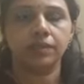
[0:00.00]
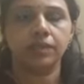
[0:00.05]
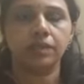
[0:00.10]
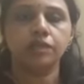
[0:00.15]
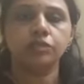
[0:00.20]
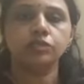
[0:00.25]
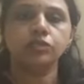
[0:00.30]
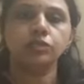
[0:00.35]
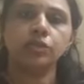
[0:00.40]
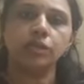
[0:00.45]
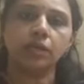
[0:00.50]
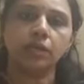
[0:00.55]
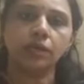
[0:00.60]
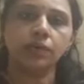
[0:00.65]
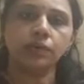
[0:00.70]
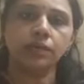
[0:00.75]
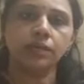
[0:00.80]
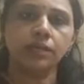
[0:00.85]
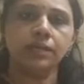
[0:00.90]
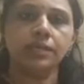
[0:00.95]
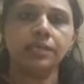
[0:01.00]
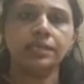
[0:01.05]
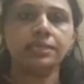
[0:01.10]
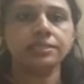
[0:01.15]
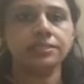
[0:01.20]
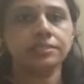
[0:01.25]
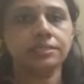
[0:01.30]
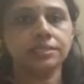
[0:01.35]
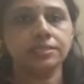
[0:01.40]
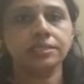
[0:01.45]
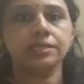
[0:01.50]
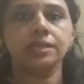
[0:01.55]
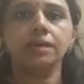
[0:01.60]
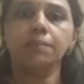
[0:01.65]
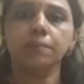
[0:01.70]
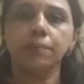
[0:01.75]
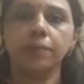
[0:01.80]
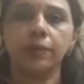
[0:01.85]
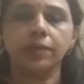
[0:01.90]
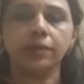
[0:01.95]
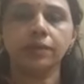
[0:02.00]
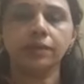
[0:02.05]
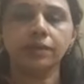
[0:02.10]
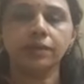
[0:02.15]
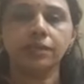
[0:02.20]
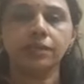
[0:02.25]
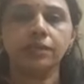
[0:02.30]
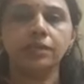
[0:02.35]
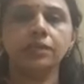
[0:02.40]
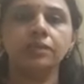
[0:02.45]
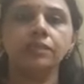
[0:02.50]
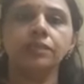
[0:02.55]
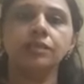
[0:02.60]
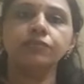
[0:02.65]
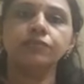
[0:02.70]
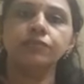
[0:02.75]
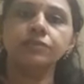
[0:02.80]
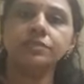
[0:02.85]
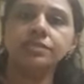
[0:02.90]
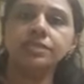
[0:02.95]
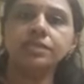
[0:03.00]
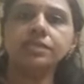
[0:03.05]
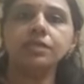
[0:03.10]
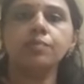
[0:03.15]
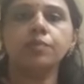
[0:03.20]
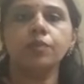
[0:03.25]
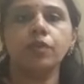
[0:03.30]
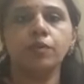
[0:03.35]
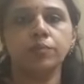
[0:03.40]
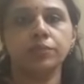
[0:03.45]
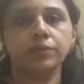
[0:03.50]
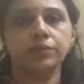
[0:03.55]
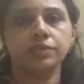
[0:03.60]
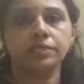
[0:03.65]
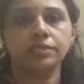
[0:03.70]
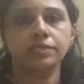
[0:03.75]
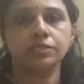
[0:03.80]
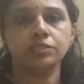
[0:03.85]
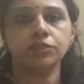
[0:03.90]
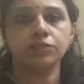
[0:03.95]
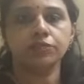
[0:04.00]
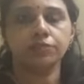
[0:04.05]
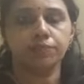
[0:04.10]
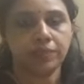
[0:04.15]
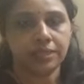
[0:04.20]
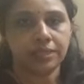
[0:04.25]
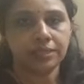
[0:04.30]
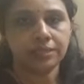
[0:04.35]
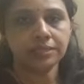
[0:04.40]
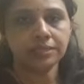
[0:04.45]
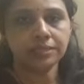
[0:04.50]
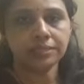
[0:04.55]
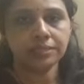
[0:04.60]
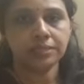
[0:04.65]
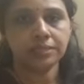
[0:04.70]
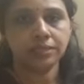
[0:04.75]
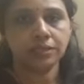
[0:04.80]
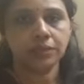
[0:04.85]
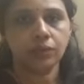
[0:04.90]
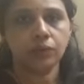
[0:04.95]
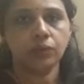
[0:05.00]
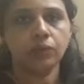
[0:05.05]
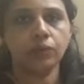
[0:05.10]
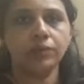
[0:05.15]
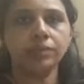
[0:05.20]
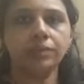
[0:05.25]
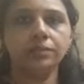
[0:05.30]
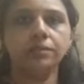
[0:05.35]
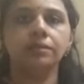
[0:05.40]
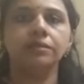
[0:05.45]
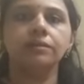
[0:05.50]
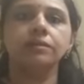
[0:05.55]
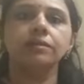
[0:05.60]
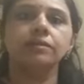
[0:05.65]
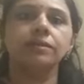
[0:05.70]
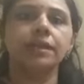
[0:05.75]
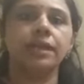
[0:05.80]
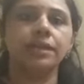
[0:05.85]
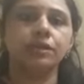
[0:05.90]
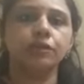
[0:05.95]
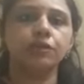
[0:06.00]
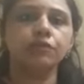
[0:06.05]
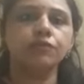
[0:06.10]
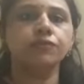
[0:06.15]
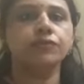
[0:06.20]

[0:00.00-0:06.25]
So now let us compare the physical properties of metals with that of